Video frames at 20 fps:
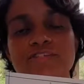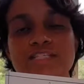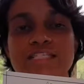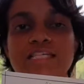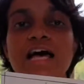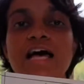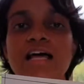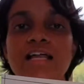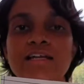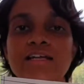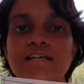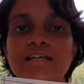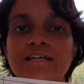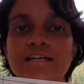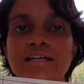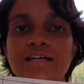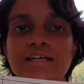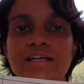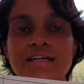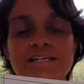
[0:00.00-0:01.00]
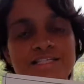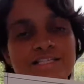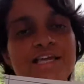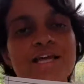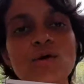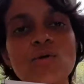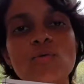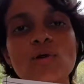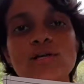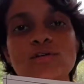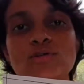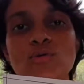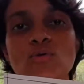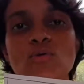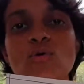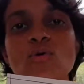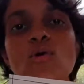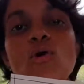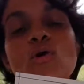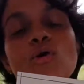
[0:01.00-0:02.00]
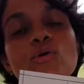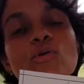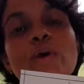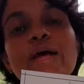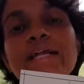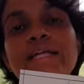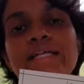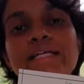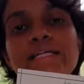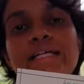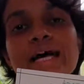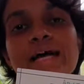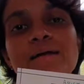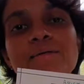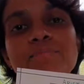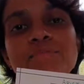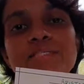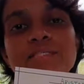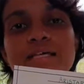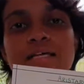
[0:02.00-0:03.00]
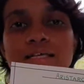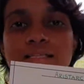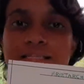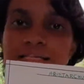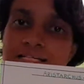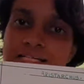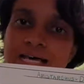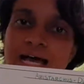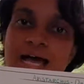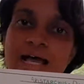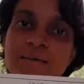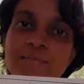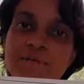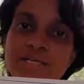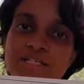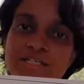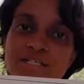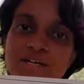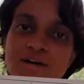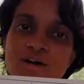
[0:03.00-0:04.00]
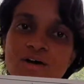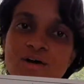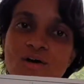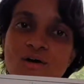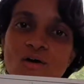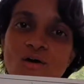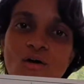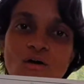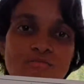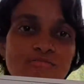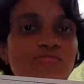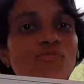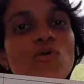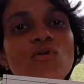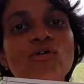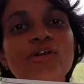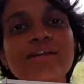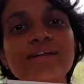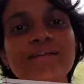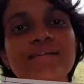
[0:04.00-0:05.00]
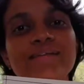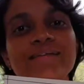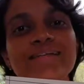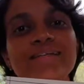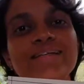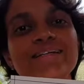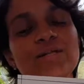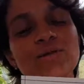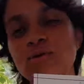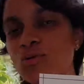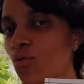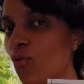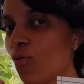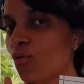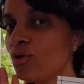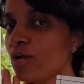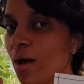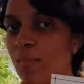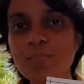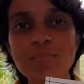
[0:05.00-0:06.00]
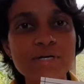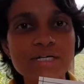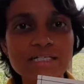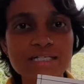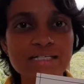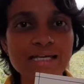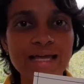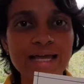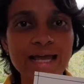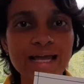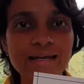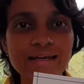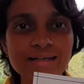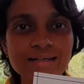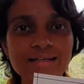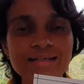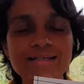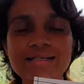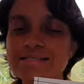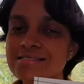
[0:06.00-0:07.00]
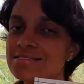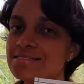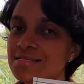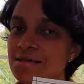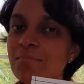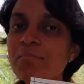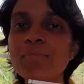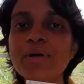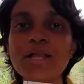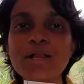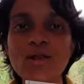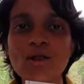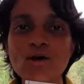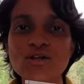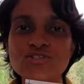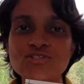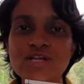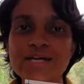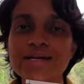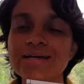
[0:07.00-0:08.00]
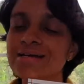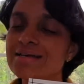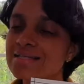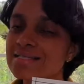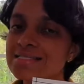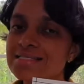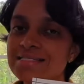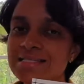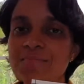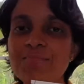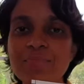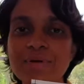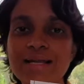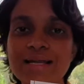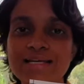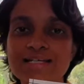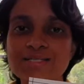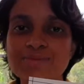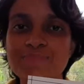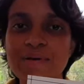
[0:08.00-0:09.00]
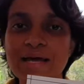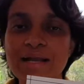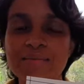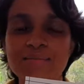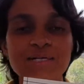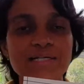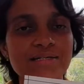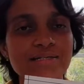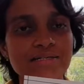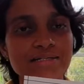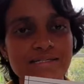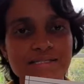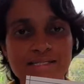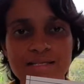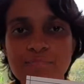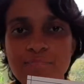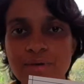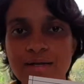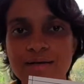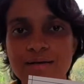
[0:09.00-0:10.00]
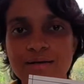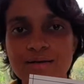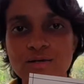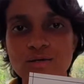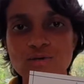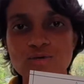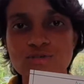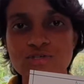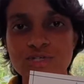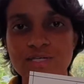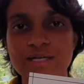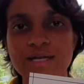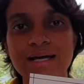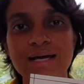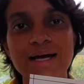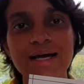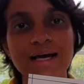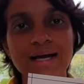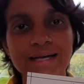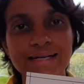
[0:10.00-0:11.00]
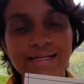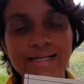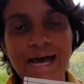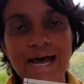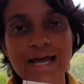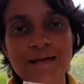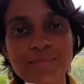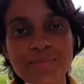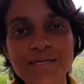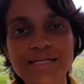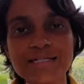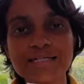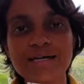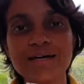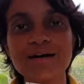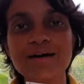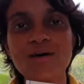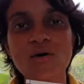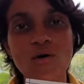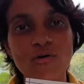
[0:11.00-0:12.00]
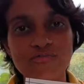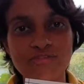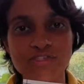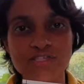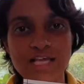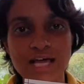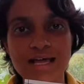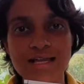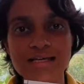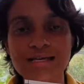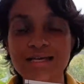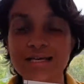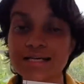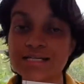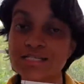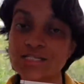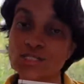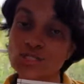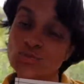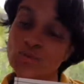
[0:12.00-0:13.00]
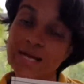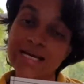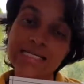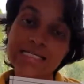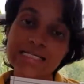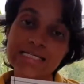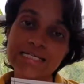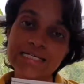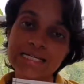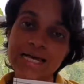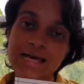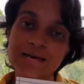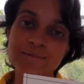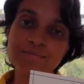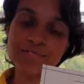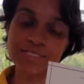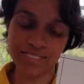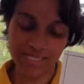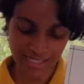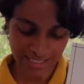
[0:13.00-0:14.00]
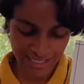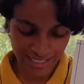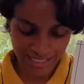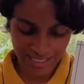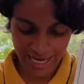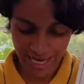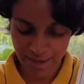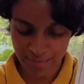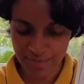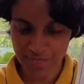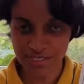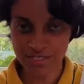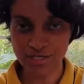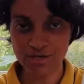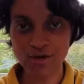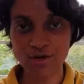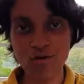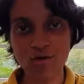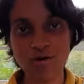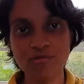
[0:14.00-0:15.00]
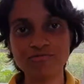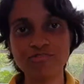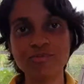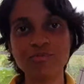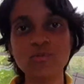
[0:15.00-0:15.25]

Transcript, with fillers: sun is equal to 20 times the diameter of moon. No numbers again, simple logic, simple experiment, simple conclusion. Diameter of sun is 20 times the diameter of the